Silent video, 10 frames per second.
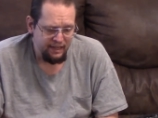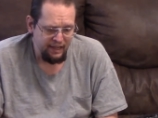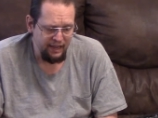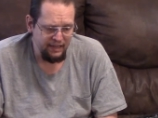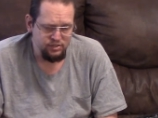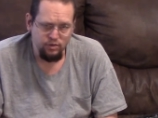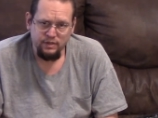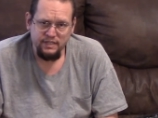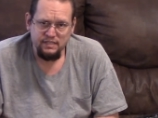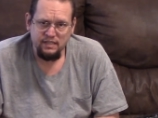As
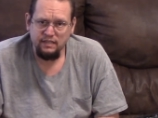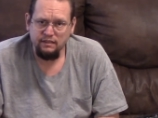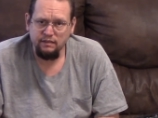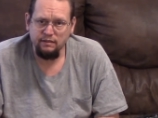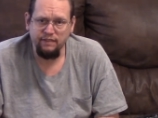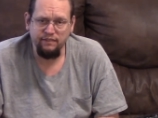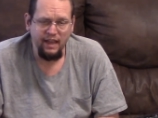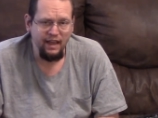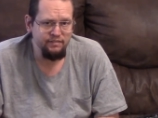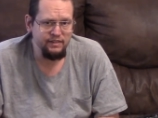always, if you
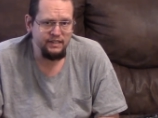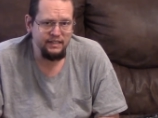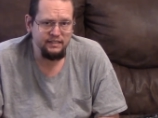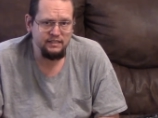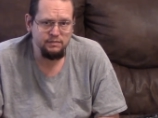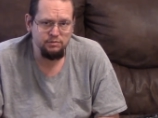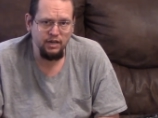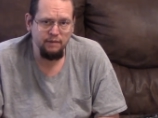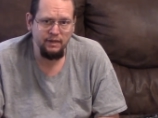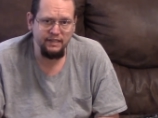haven't hit the
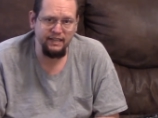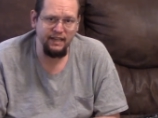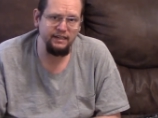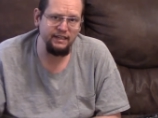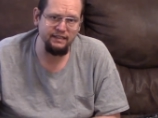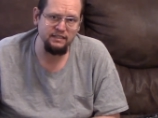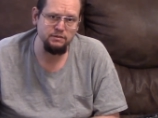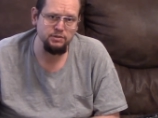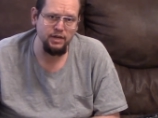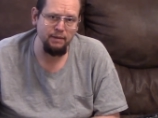subscribe button yet, hit the
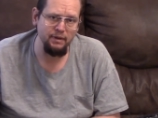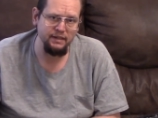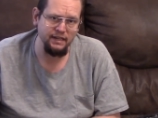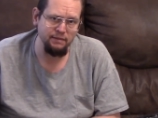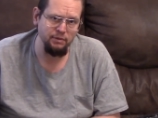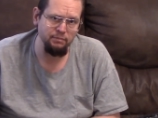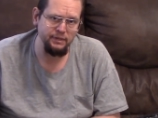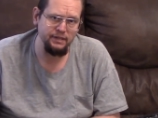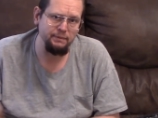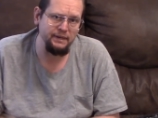subscribe button that I'm going to
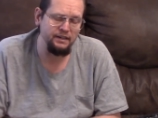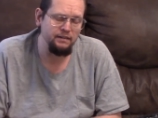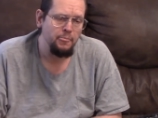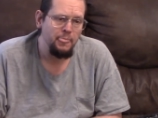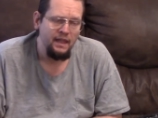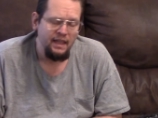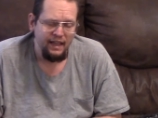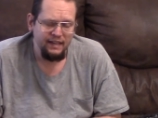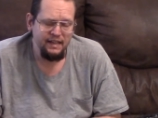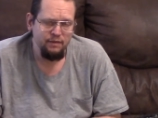put up here,
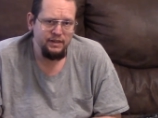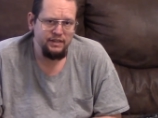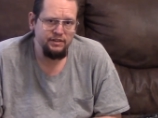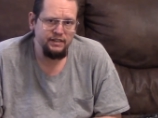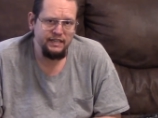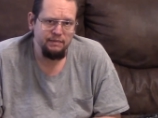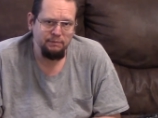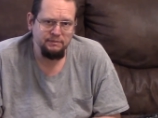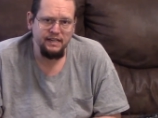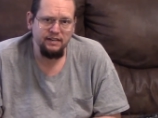and that way you can keep
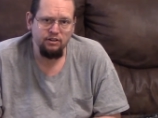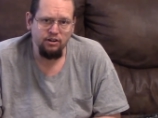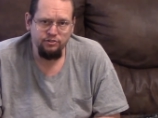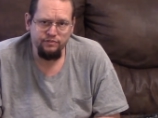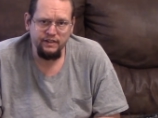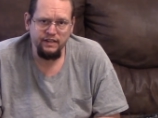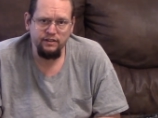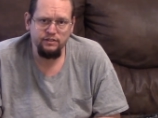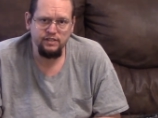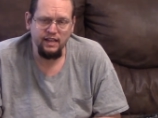up to date on our new
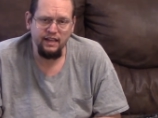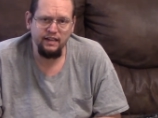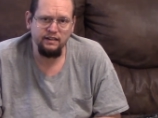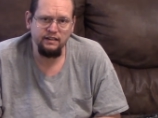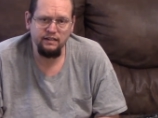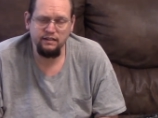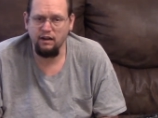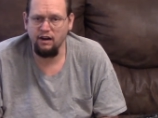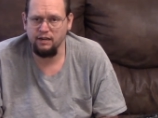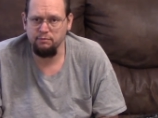videos and
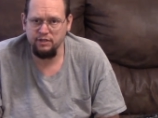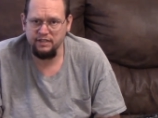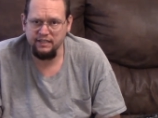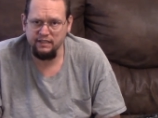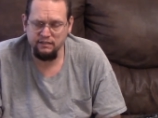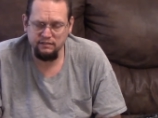our community